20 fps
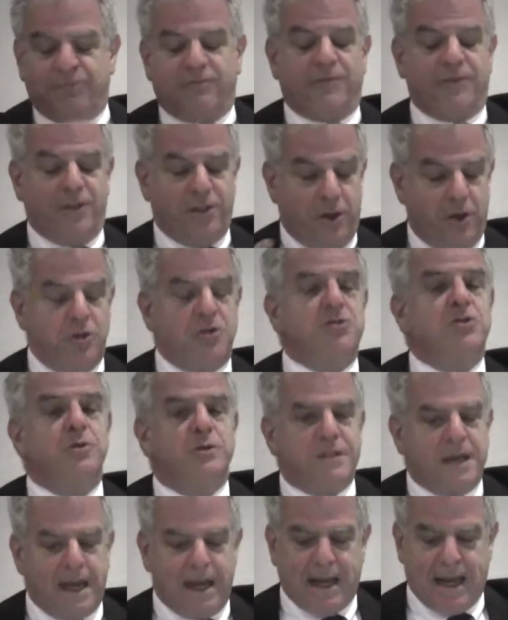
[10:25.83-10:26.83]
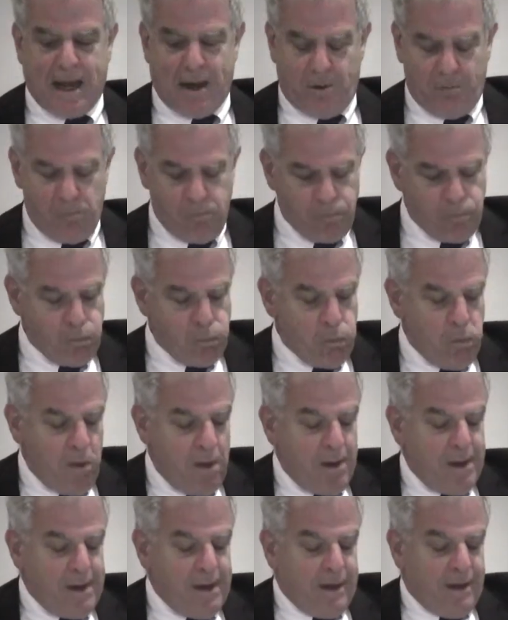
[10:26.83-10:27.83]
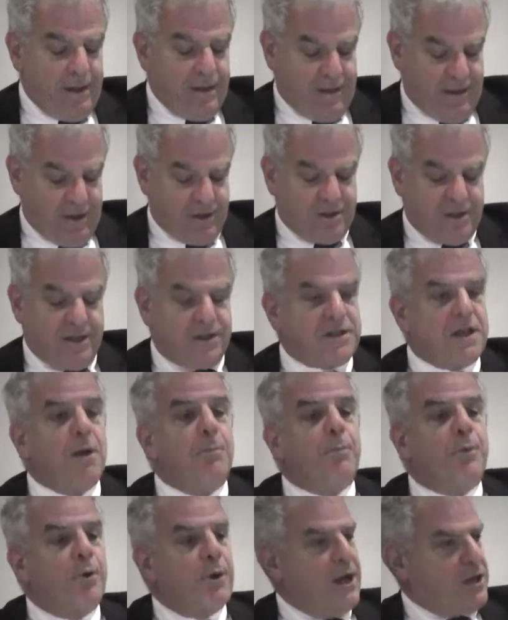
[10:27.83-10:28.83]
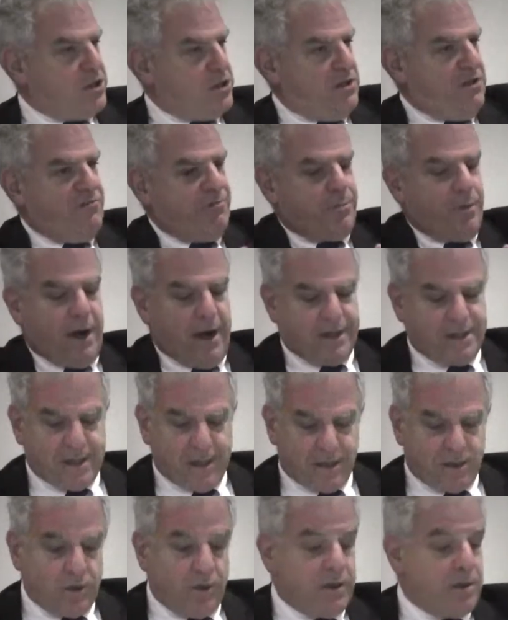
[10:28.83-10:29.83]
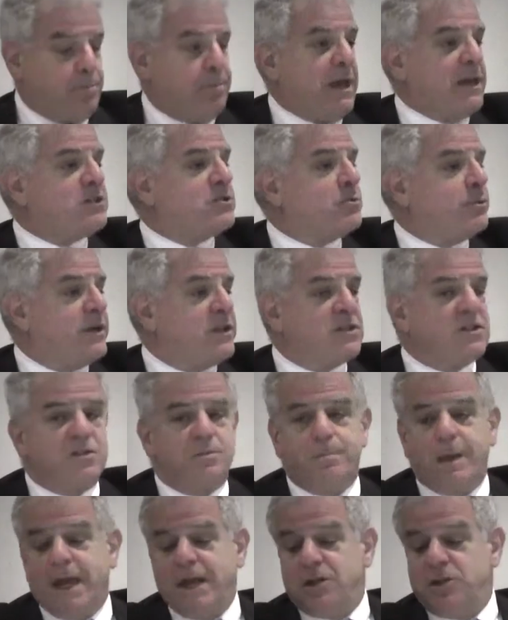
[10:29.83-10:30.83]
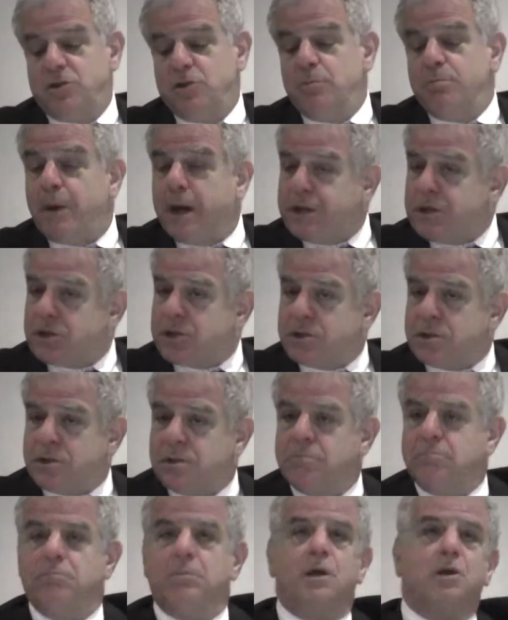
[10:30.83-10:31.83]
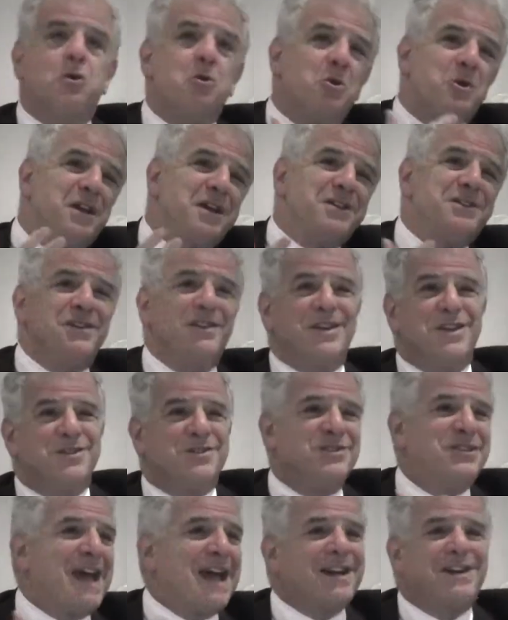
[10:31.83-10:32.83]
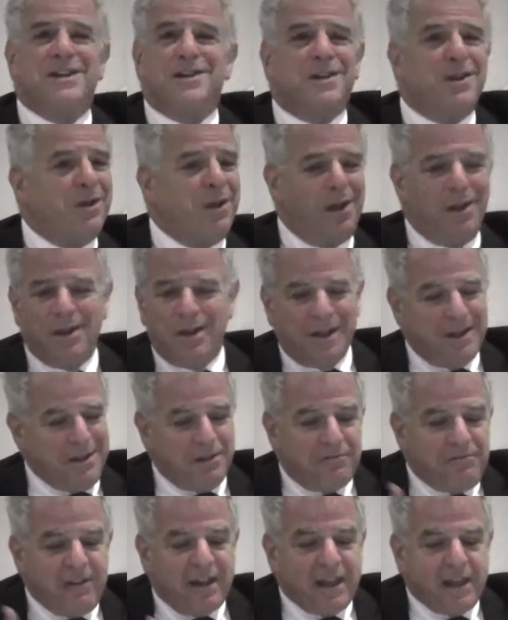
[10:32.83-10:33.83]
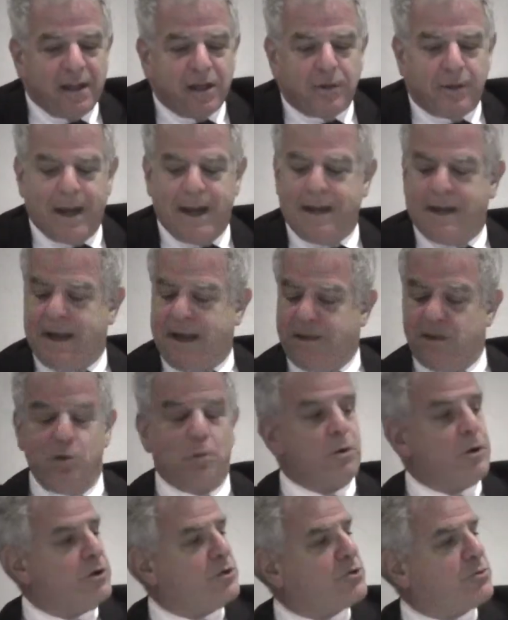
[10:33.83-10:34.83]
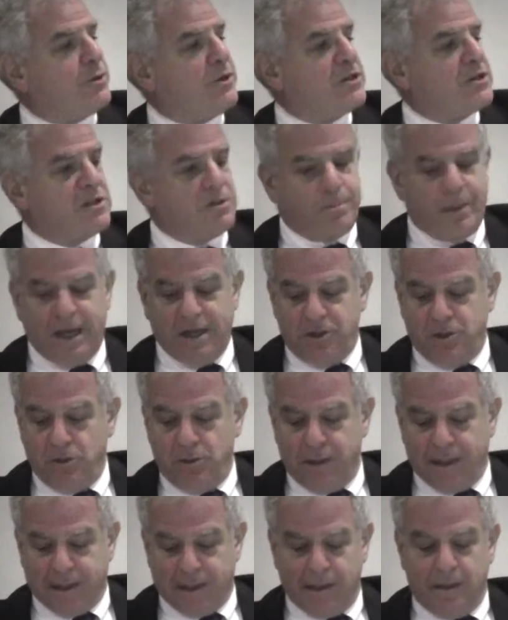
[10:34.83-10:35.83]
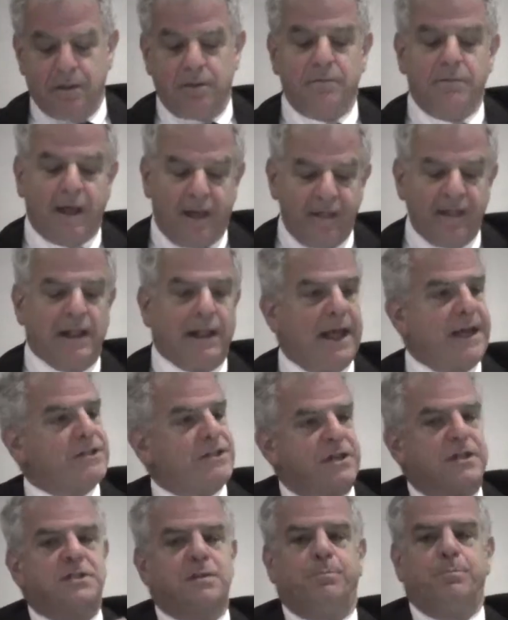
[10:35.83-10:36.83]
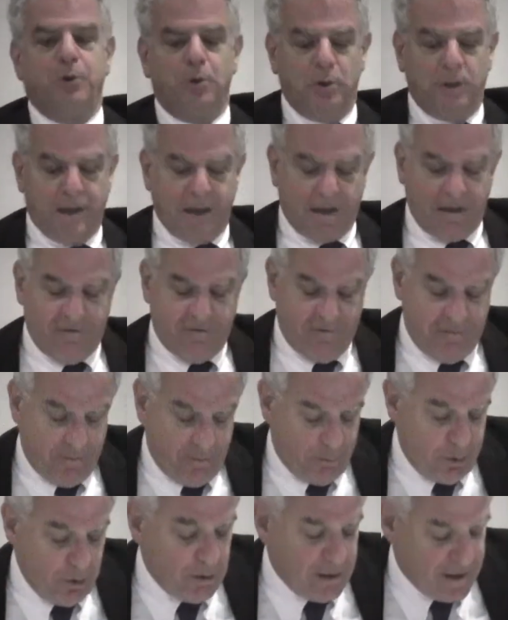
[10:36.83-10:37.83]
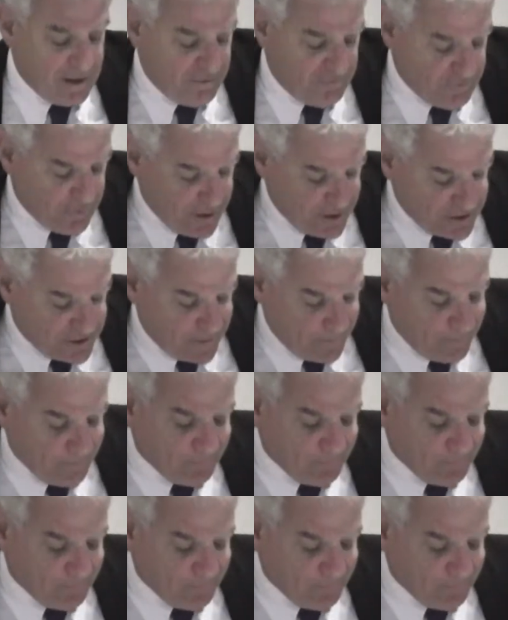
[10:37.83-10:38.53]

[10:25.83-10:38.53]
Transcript: for those who take out. There's this compression of pricing. So the best risks pay too much according to their technical failure rate, and the worst risks pay too little. Nonetheless, it's a pooling of risk.